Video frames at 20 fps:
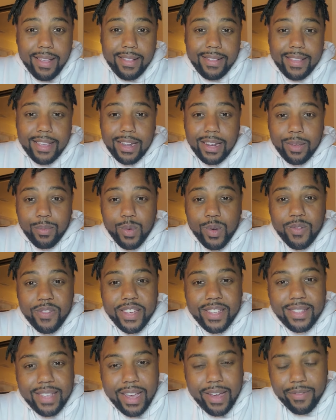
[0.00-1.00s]
selling
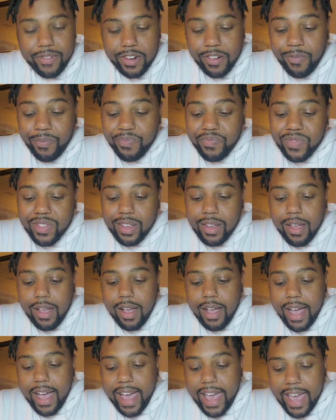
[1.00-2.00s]
movies ever.
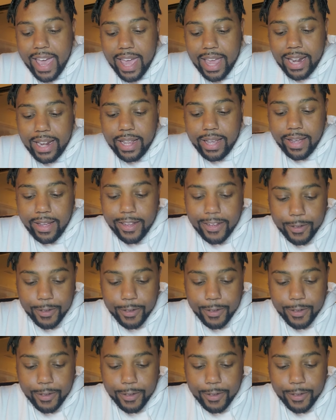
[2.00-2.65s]
And